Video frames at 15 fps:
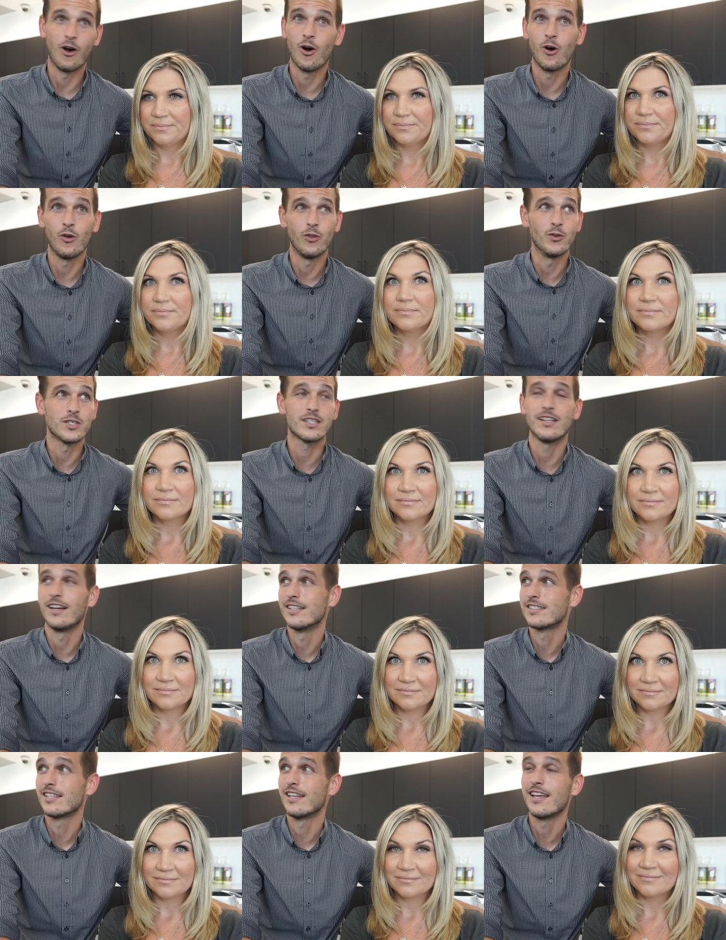Speaker 1: all those
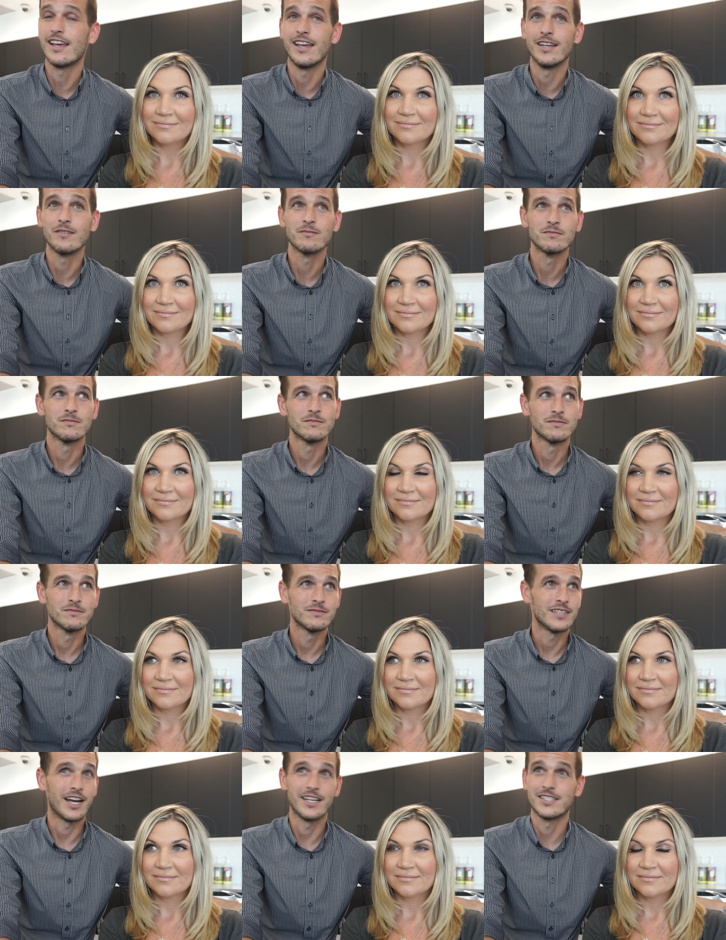clients today
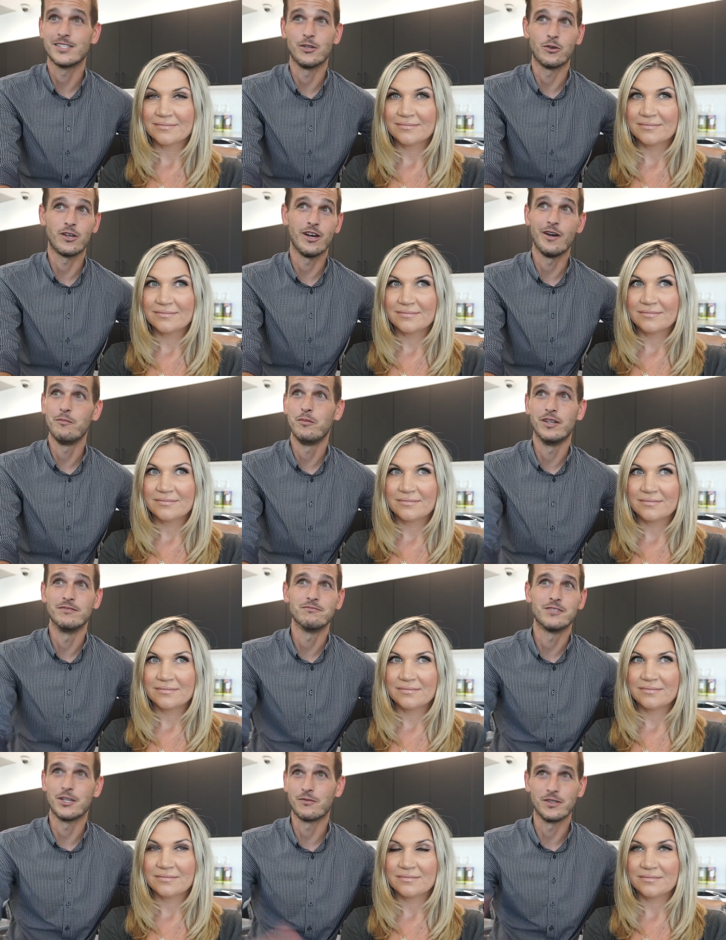i still cut
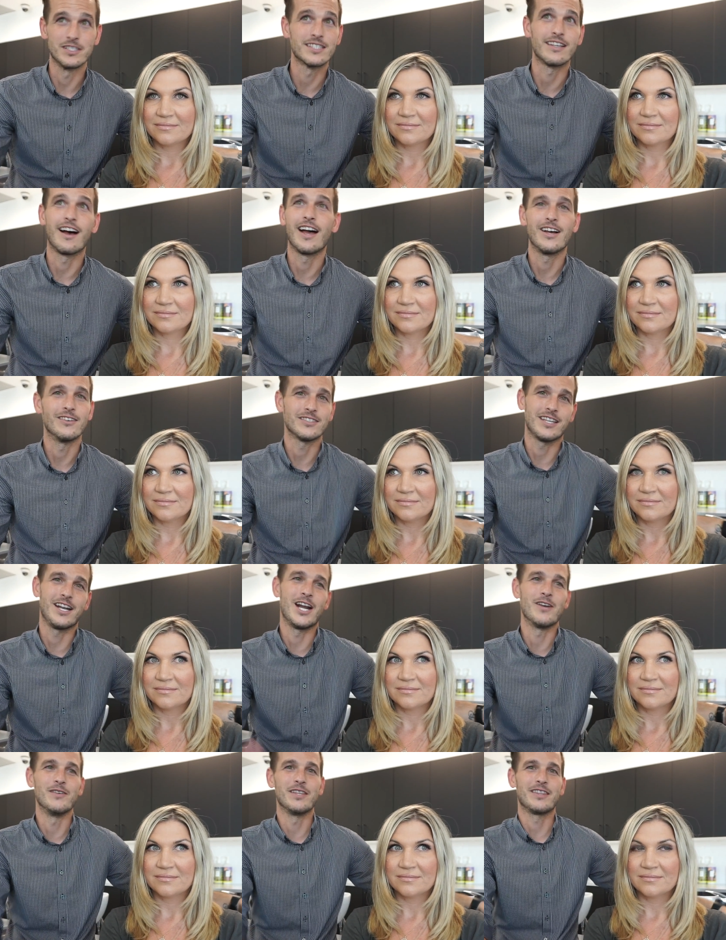but different styles
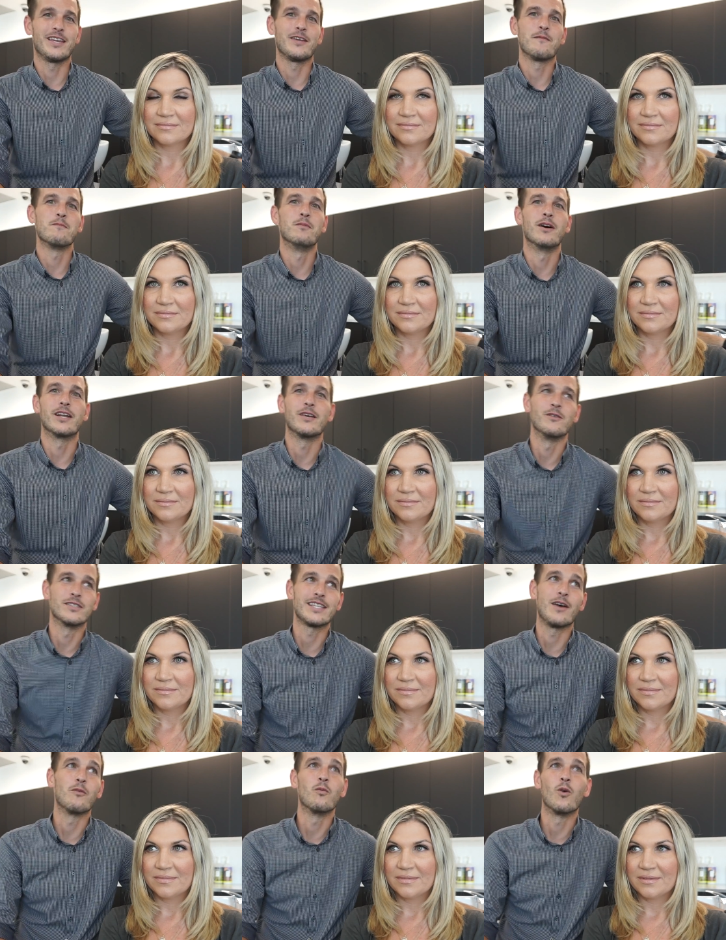and everything but it
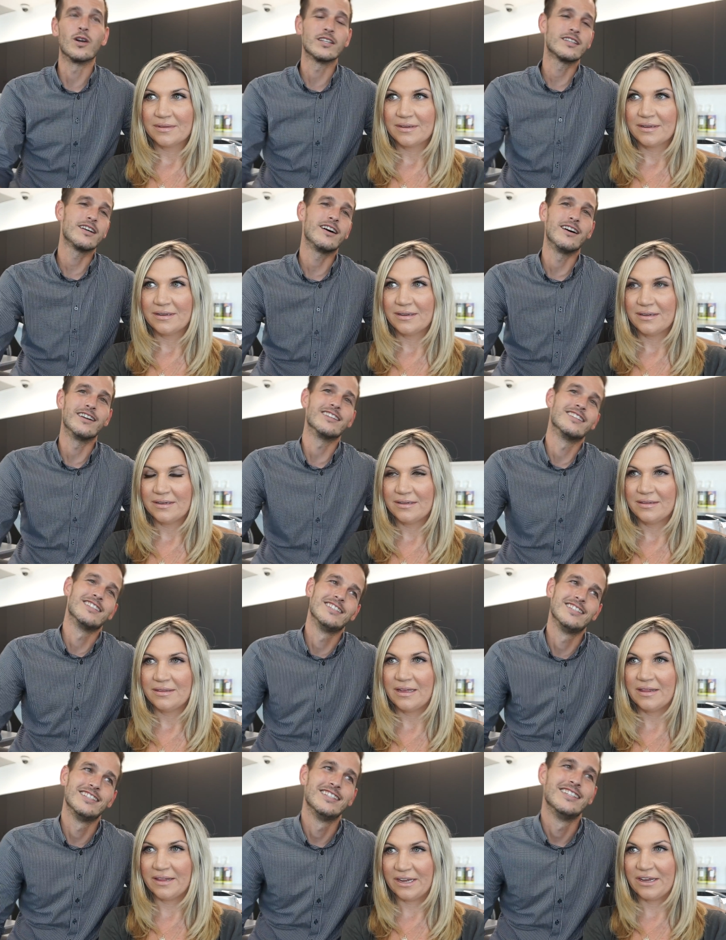was that one
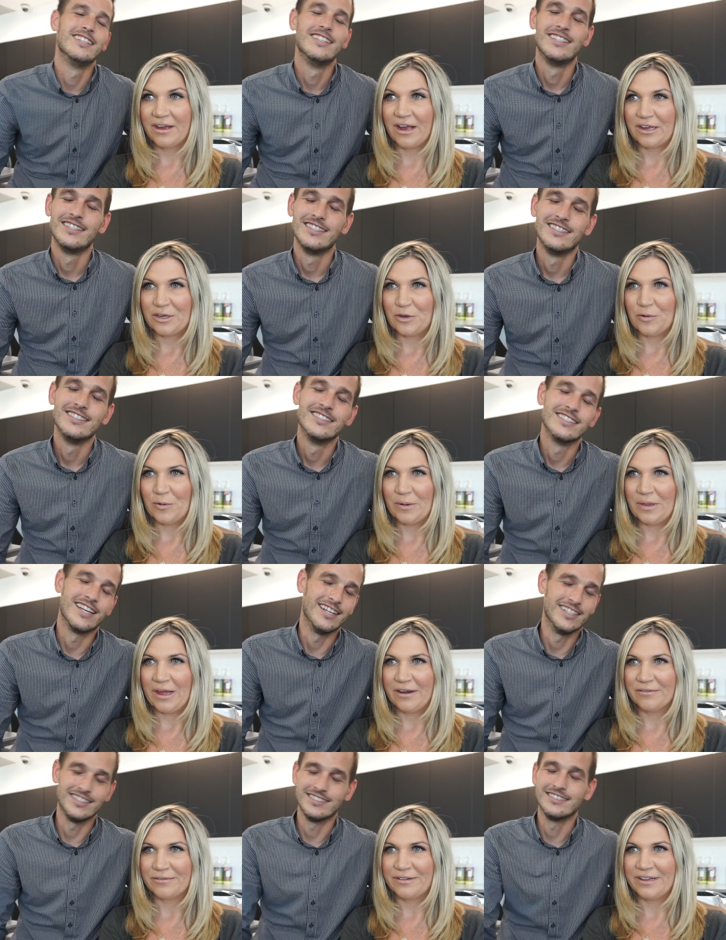cut
Speaker 2: that like got you a
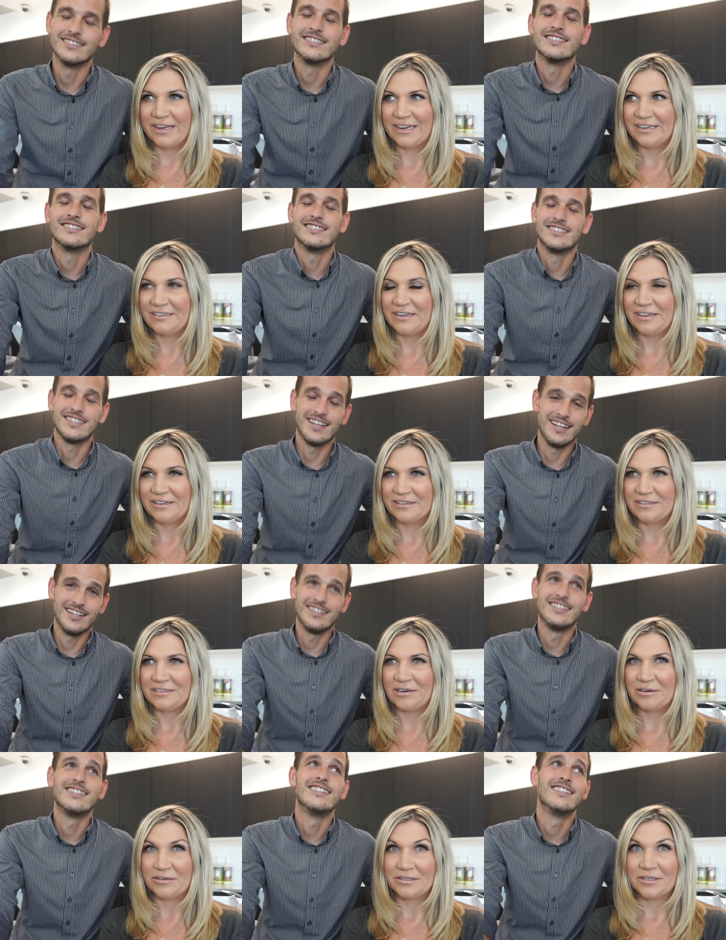lot that, of clientele in
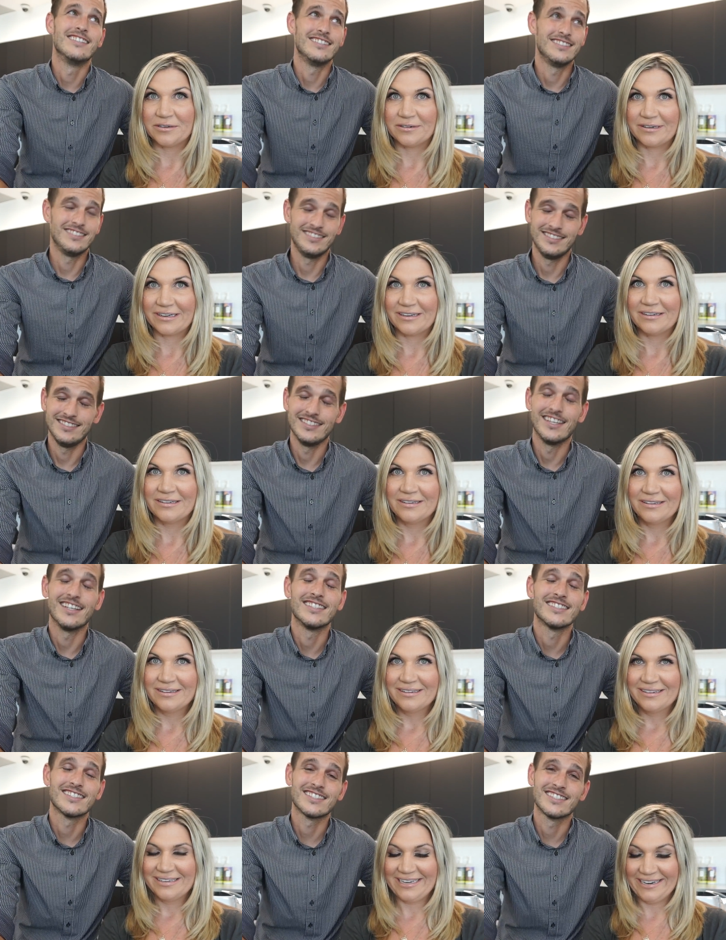sarasota
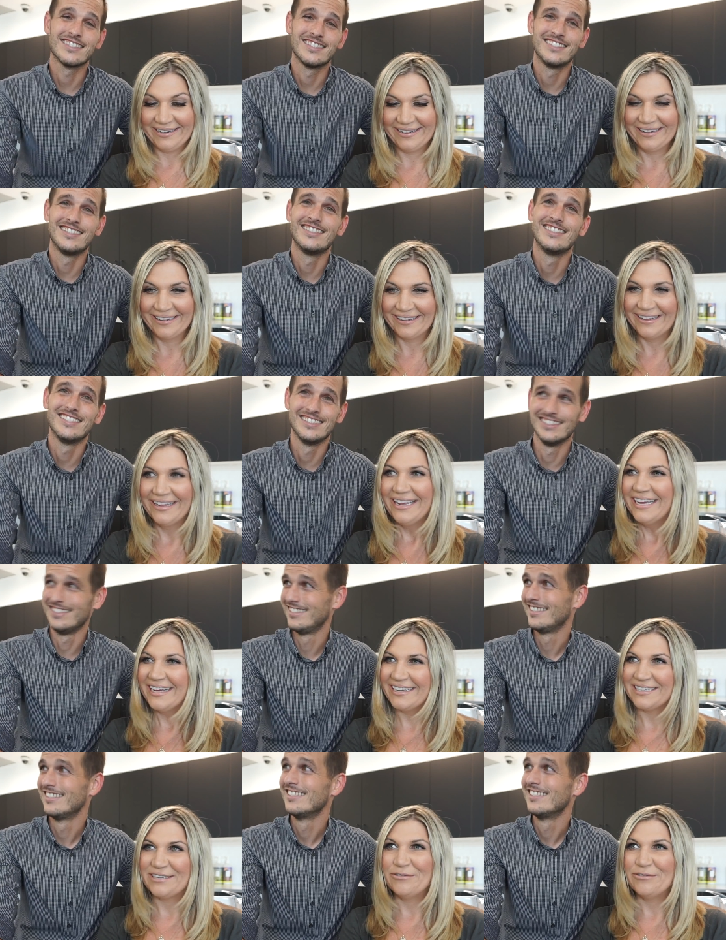because